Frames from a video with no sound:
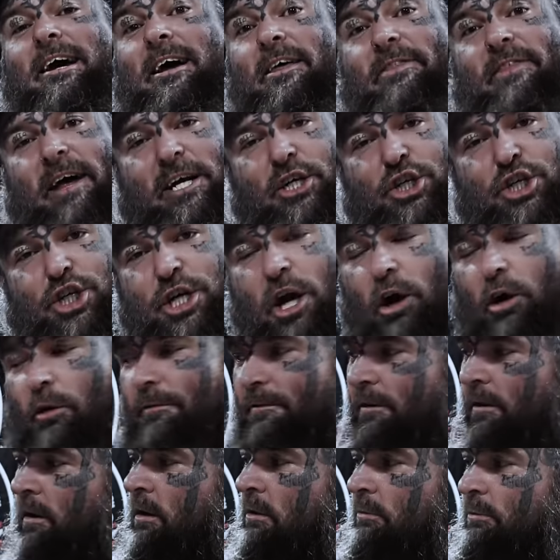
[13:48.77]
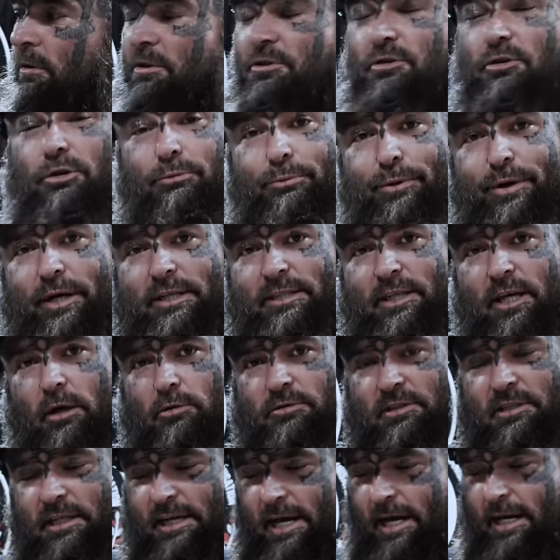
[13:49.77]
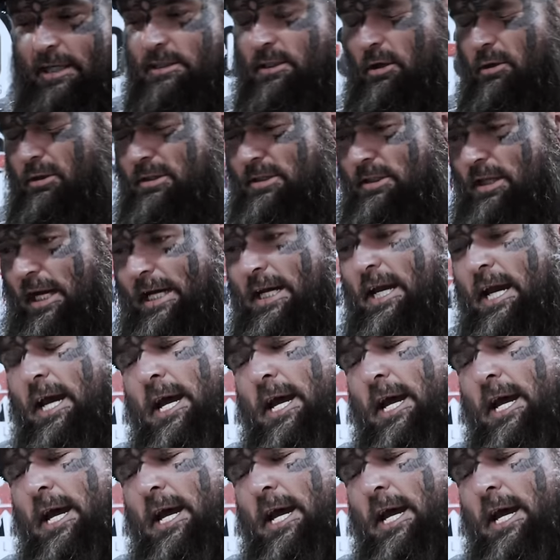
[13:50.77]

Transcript: that shelf with your rear delts, okay? So it's like